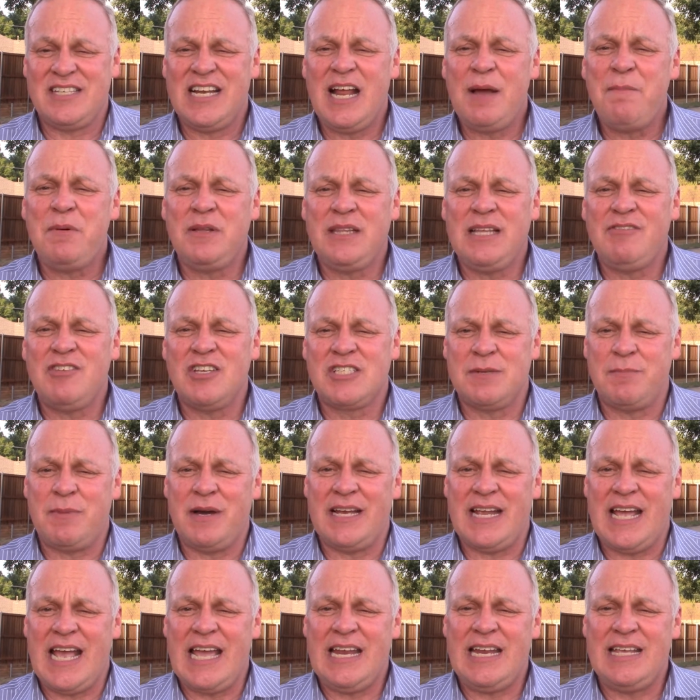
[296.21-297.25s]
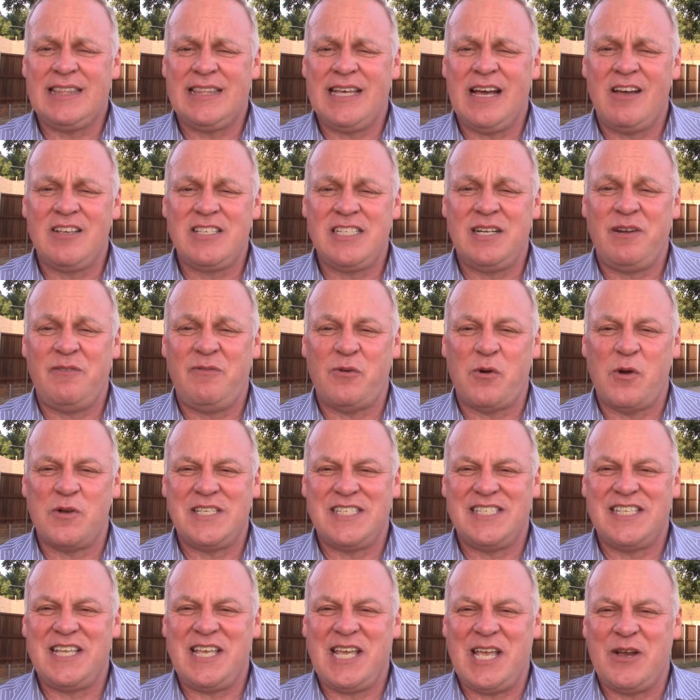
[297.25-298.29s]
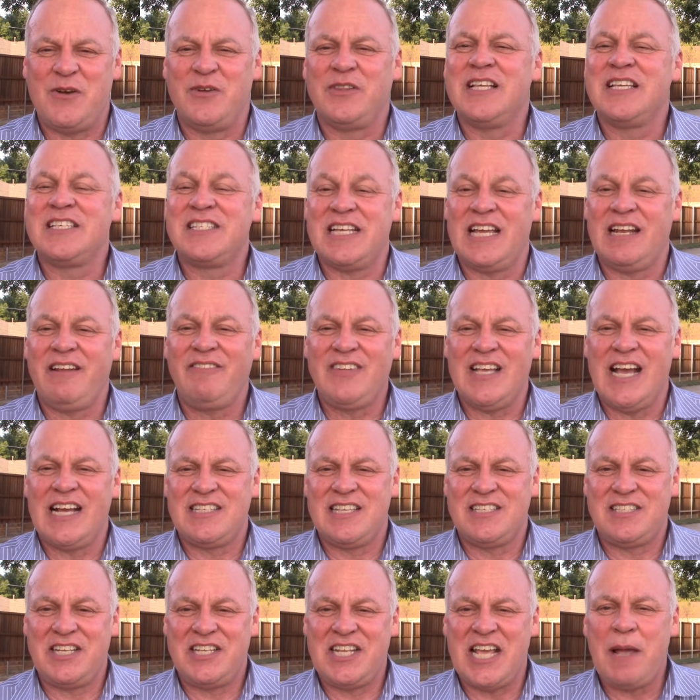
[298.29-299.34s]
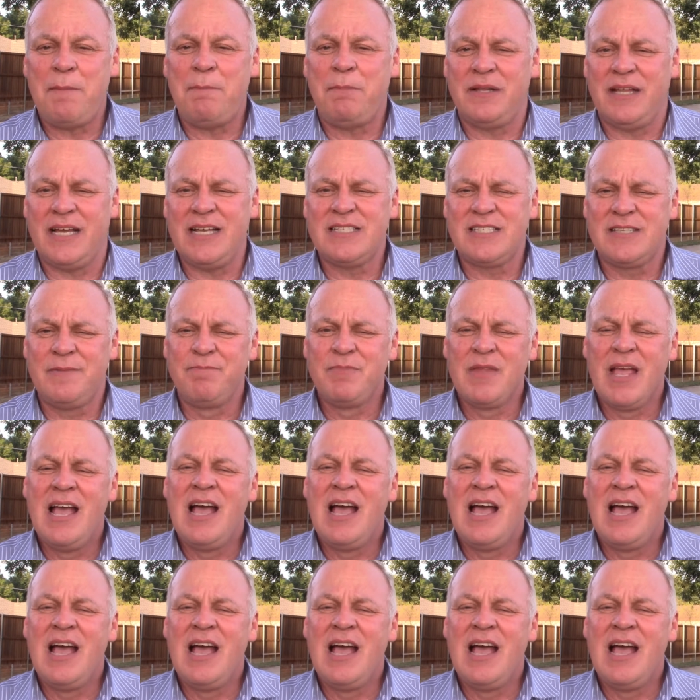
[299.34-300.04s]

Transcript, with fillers: and I believe there's about 80,000 divorces a year in the state of Texas that take place.